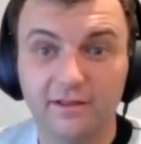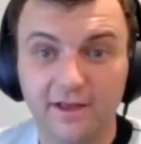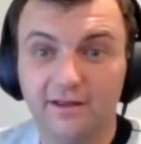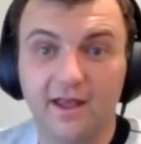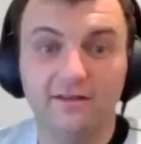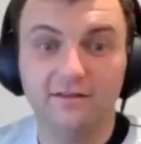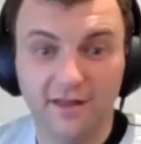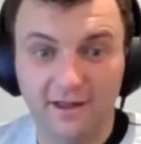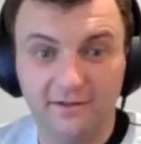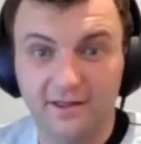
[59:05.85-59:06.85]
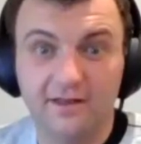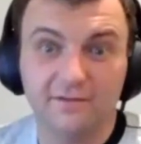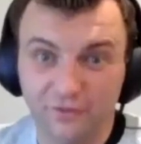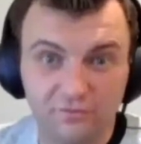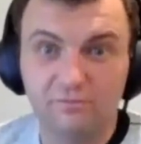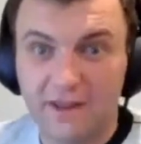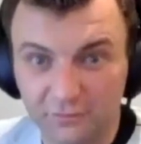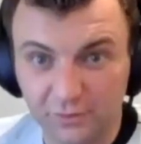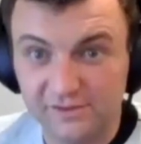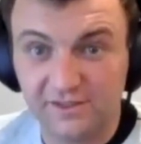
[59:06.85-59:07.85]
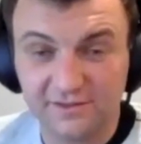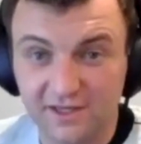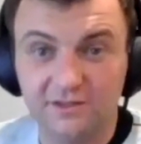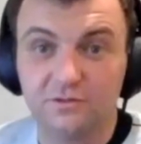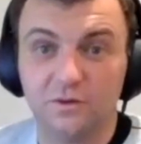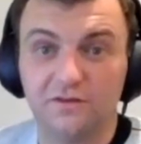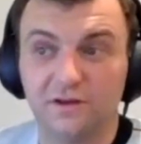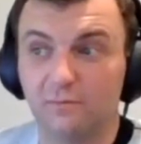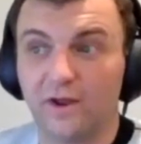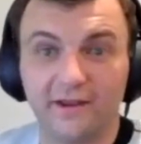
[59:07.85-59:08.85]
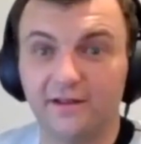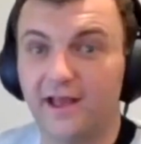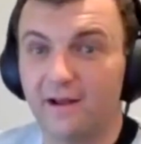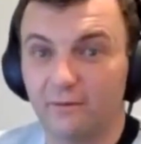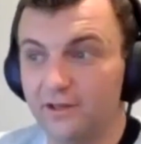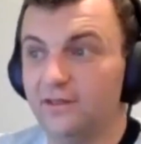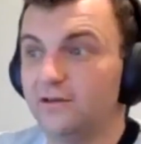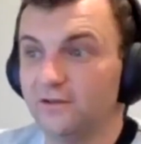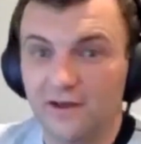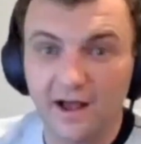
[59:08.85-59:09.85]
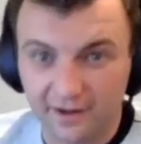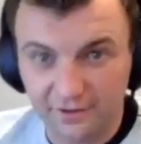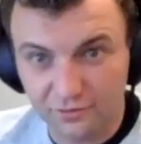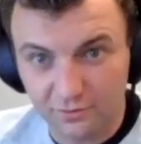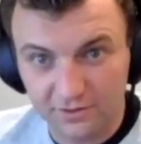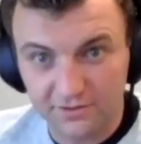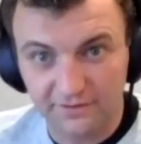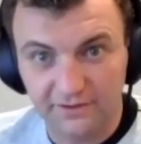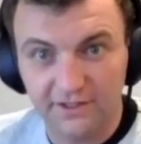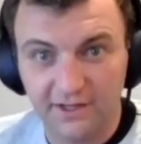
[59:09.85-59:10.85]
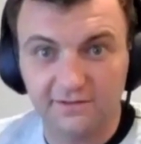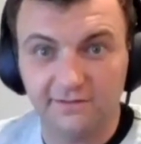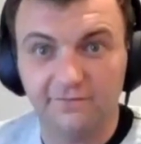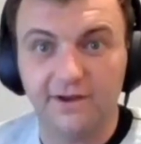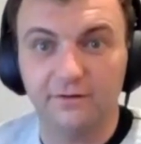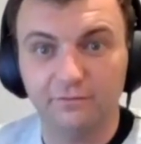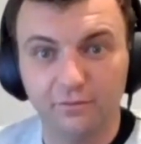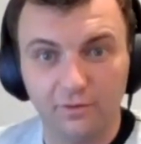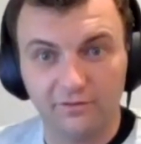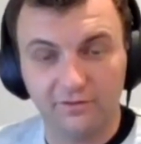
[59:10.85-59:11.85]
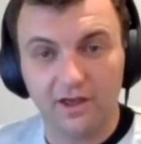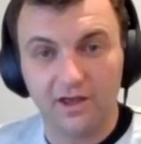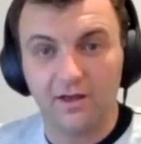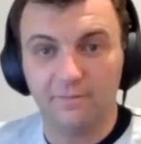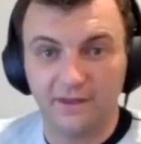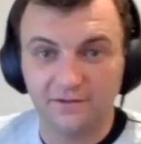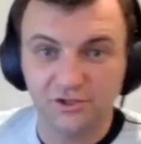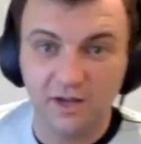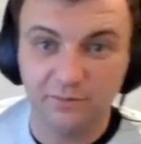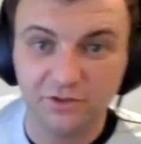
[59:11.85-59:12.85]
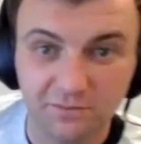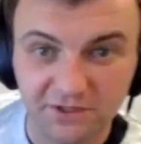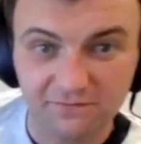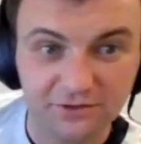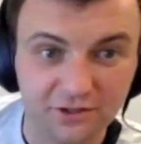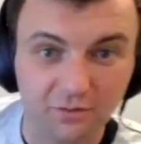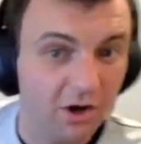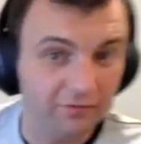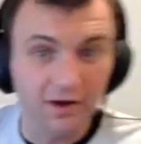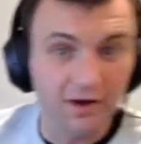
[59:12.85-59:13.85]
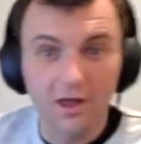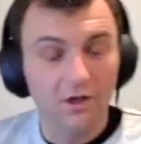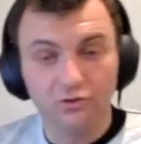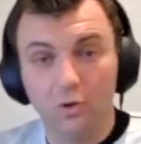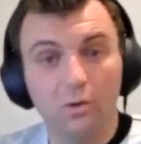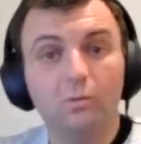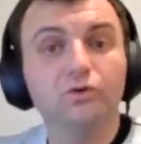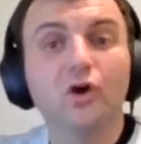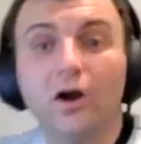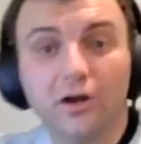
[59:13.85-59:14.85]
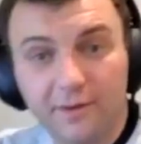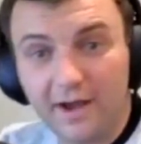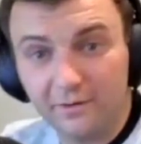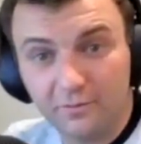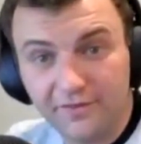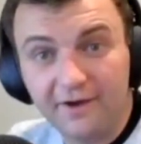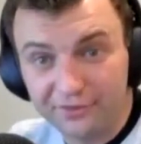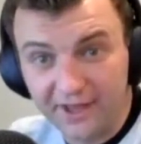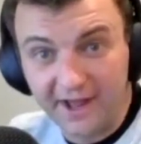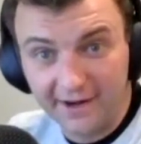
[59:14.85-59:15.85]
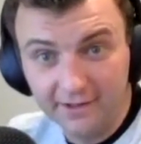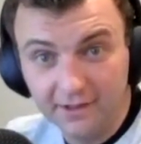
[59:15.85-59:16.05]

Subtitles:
Like, and then if you make Sweet 16s with some regularity, then you knock on doors of Elite Eights and Final Fours and championships every so often. No one will talk about it without that.